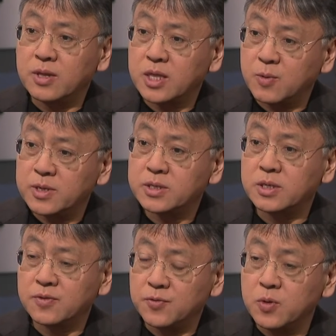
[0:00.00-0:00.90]
that there were
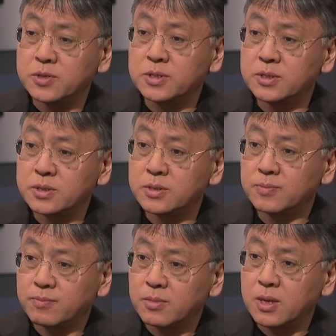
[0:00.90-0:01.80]
such forces
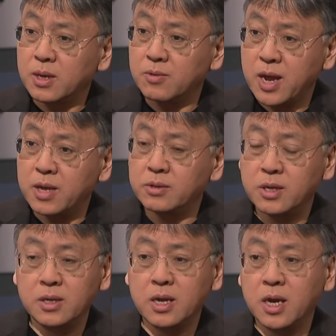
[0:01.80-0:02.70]
around,
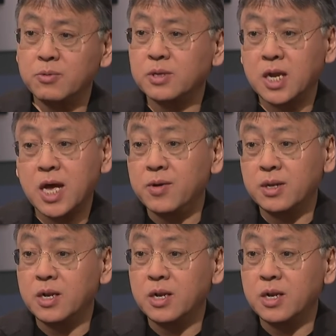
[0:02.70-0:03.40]
then I would allow it